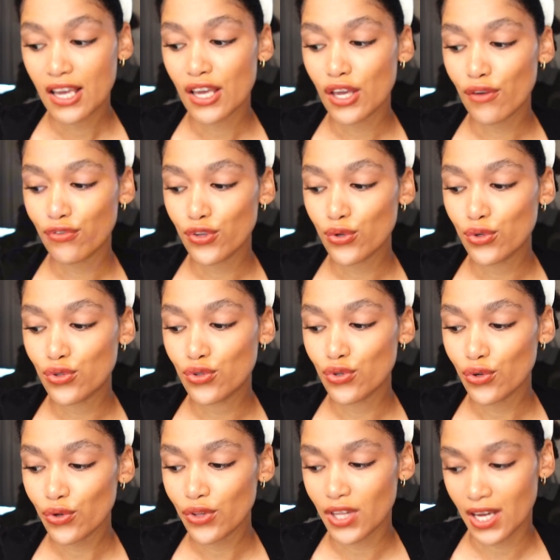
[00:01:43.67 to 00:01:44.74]
If you
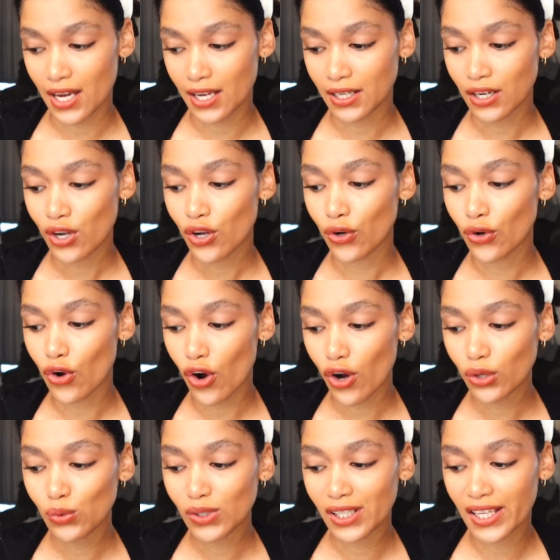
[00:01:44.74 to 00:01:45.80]
do that,
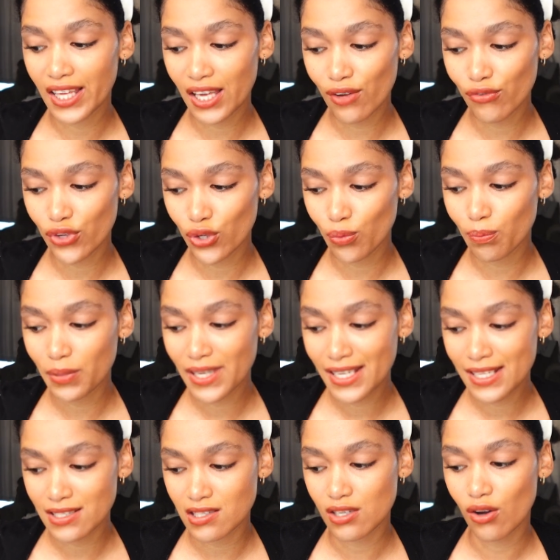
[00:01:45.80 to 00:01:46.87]
God will give you
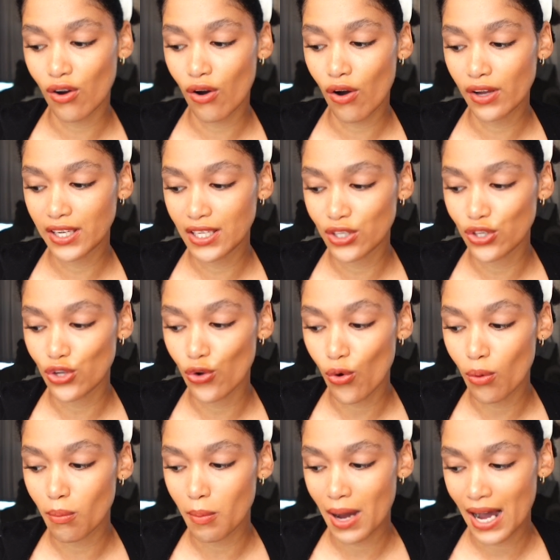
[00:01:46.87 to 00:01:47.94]
peace in your
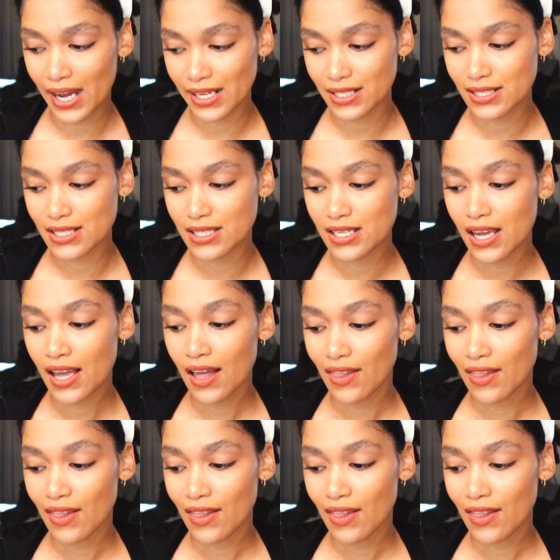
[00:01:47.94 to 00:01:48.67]
minds.